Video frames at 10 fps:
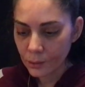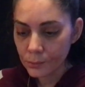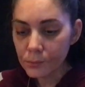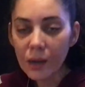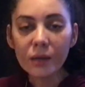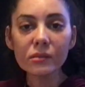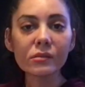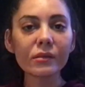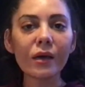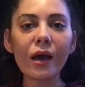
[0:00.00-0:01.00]

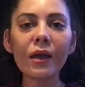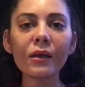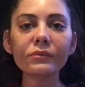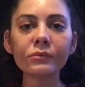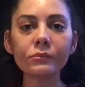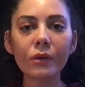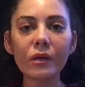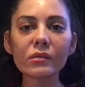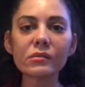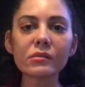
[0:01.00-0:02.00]
But I have
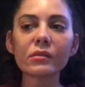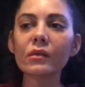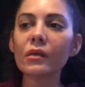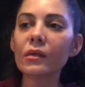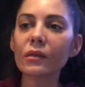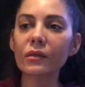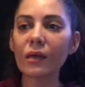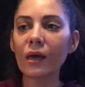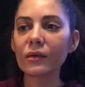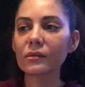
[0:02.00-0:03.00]
embraced
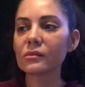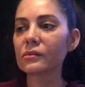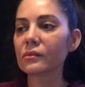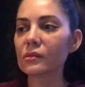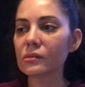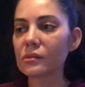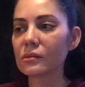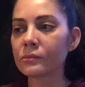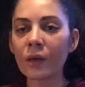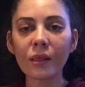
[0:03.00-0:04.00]
that this
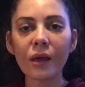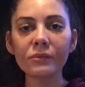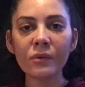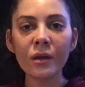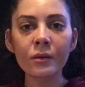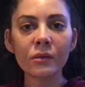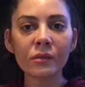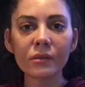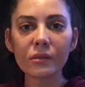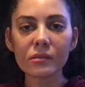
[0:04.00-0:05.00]
is my life now,
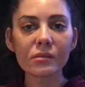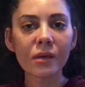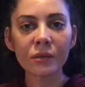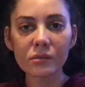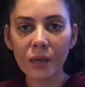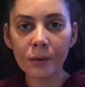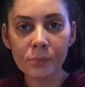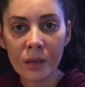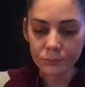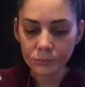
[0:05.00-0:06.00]
and this is how it's gotta
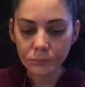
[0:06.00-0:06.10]
be.